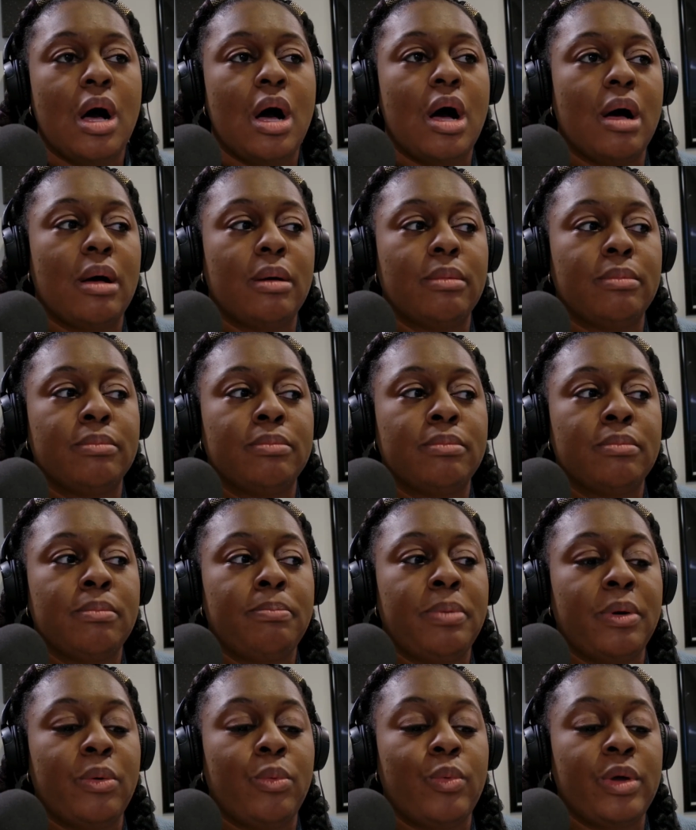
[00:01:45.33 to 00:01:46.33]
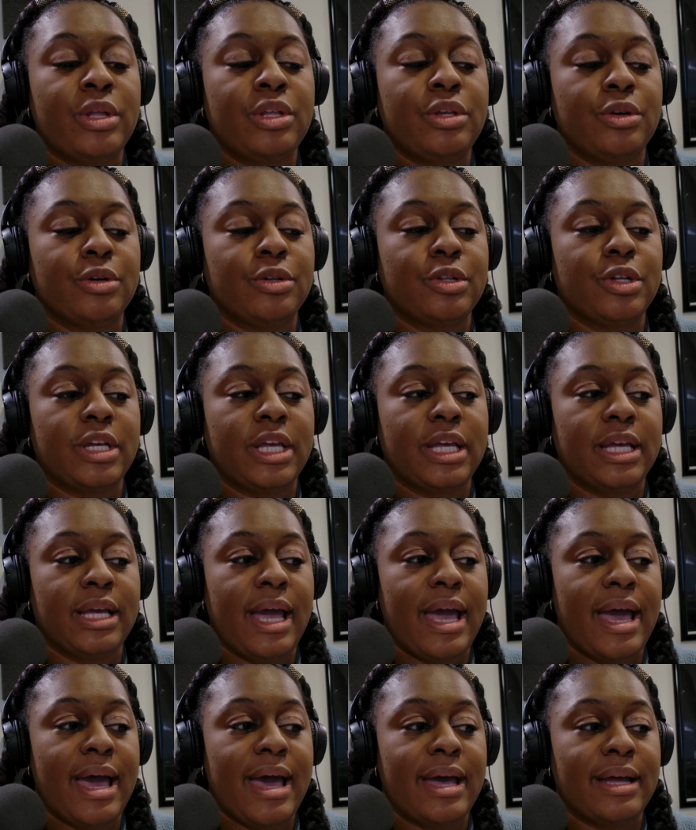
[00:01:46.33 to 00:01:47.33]
But when you're
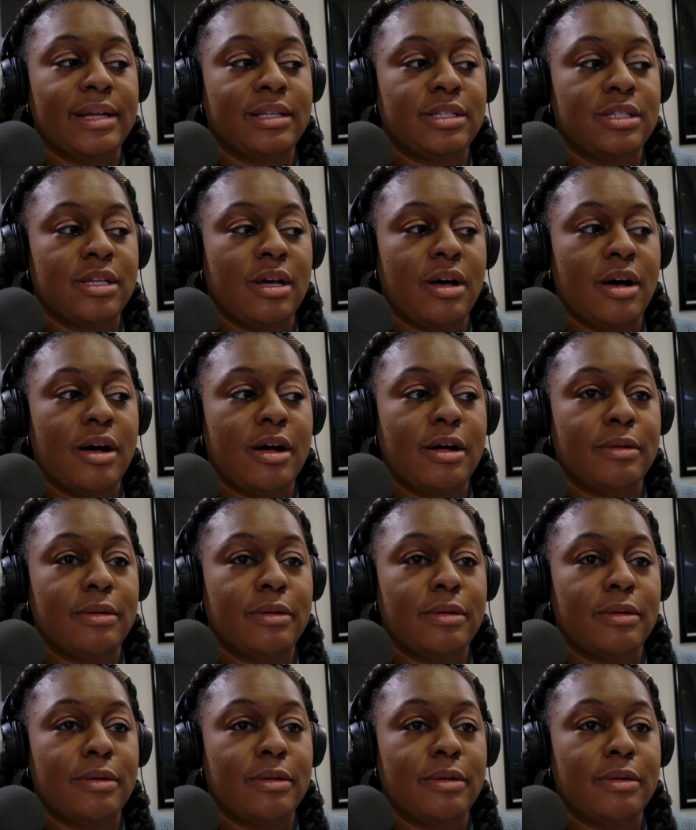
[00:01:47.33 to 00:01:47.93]
looking at